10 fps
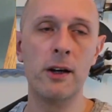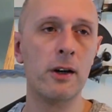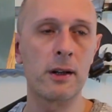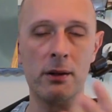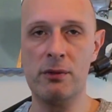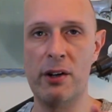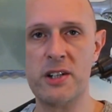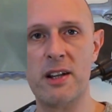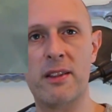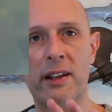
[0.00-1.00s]
hook and
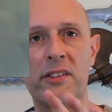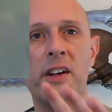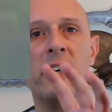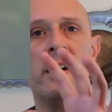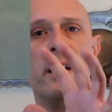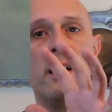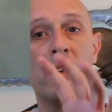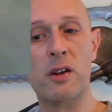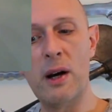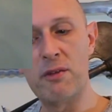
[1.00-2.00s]
various other things.
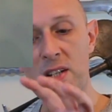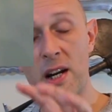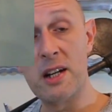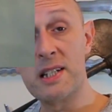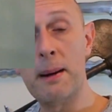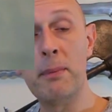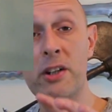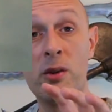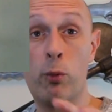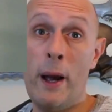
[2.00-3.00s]
You have an
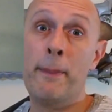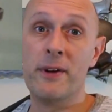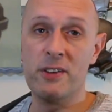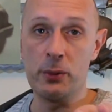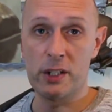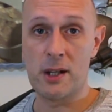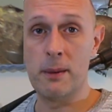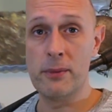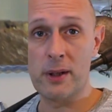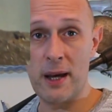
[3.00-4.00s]
assemblage of weapons which
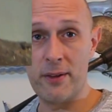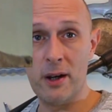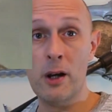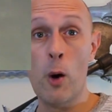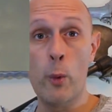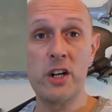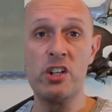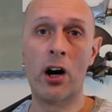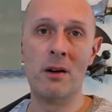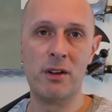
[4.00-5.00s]
come together,
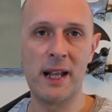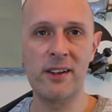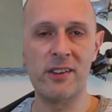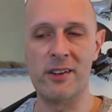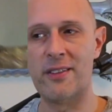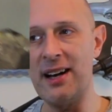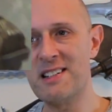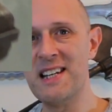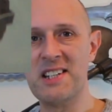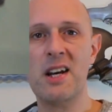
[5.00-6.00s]
which are related.
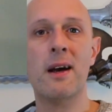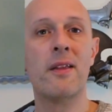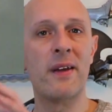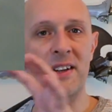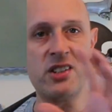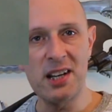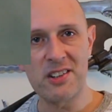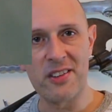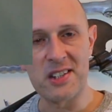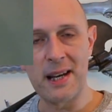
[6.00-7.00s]
That is, they
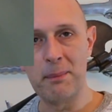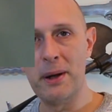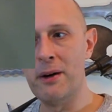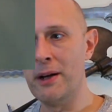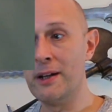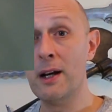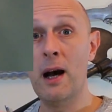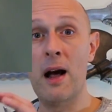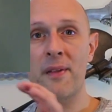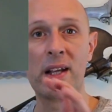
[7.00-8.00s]
date to the same period
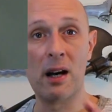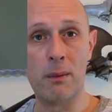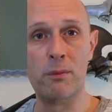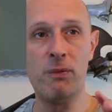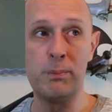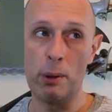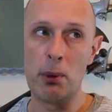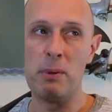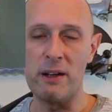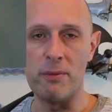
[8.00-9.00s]
and they come
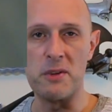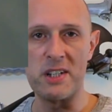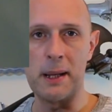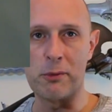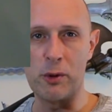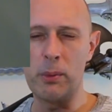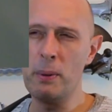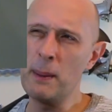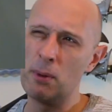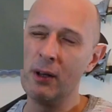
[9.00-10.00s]
probably from the same group of
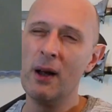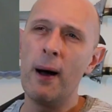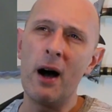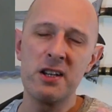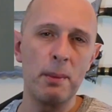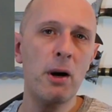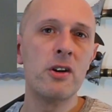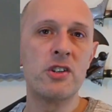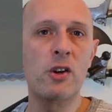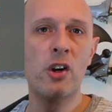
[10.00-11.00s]
people. I
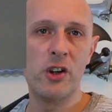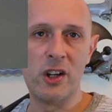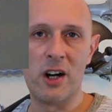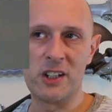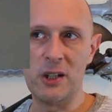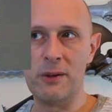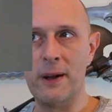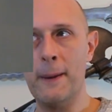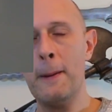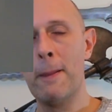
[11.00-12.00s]
suppose you could argue
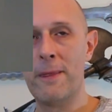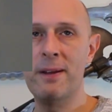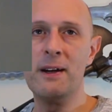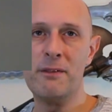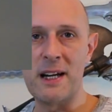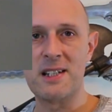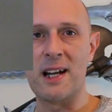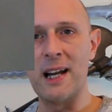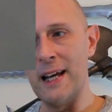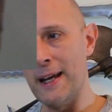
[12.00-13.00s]
that
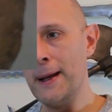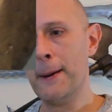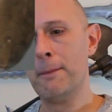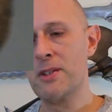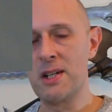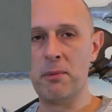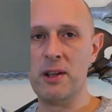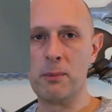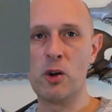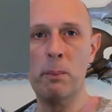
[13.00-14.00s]
theoretically some
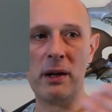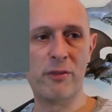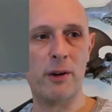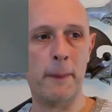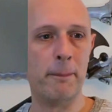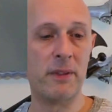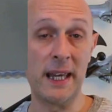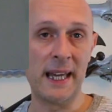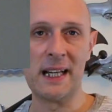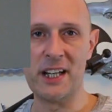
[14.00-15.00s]
of them could be from
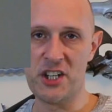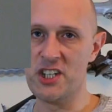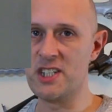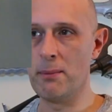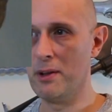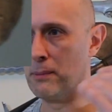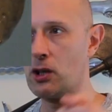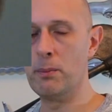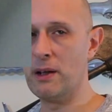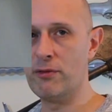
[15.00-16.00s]
the English and some of them
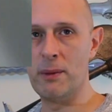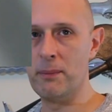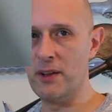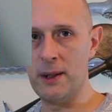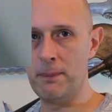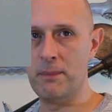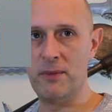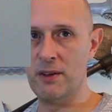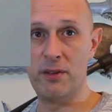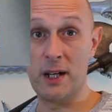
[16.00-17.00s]
could be from the,
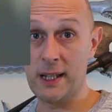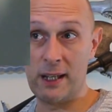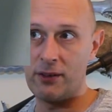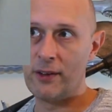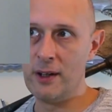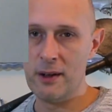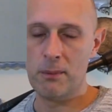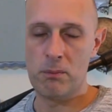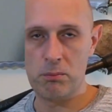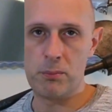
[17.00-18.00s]
the Vikings
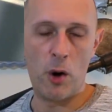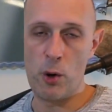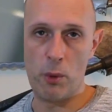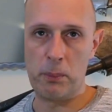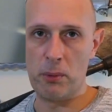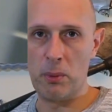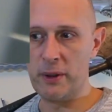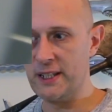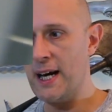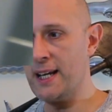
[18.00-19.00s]
who were
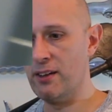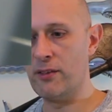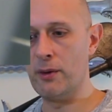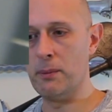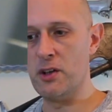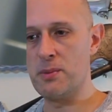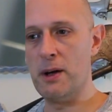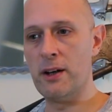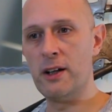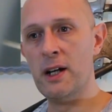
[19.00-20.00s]
probably Danes for the most
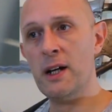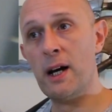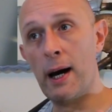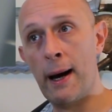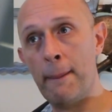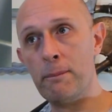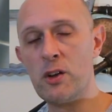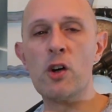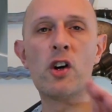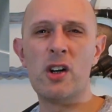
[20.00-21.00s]
part. Um,
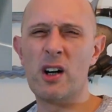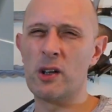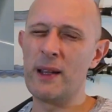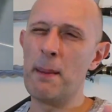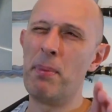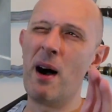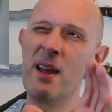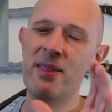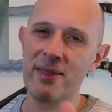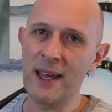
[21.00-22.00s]
you could argue that, but
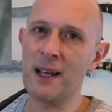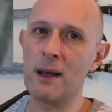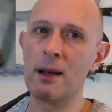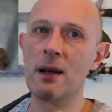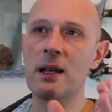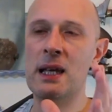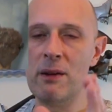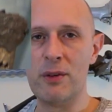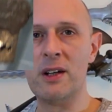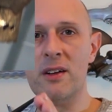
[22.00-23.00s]
I think
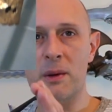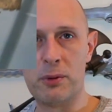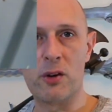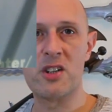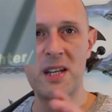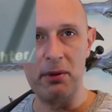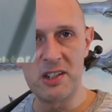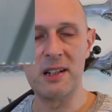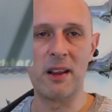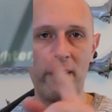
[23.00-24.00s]
given the
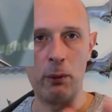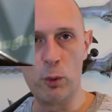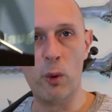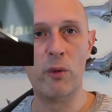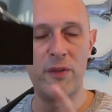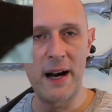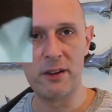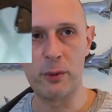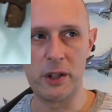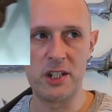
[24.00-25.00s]
proximity that they were all
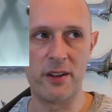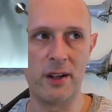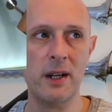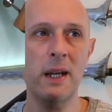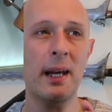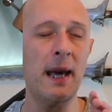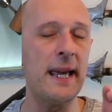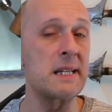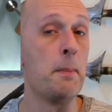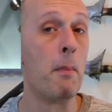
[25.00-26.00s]
found to each other,
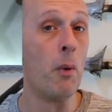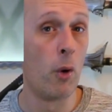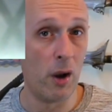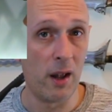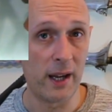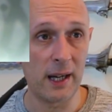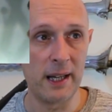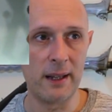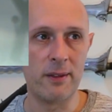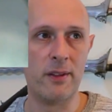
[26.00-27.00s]
it's more
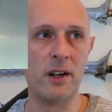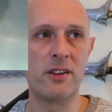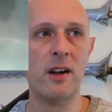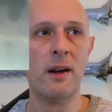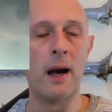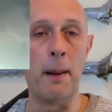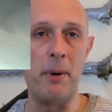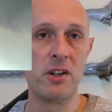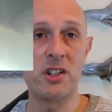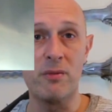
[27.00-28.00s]
likely that a
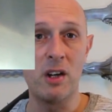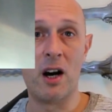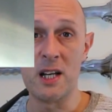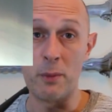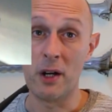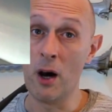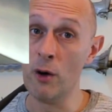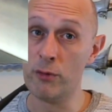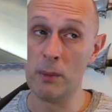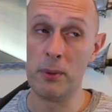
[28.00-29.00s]
bunch of guys went
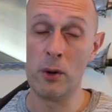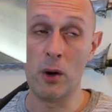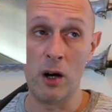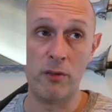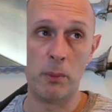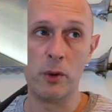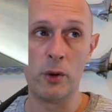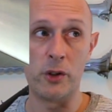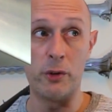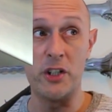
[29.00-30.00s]

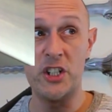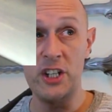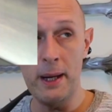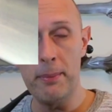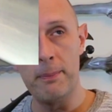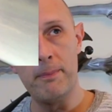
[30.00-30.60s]
overboard or a ship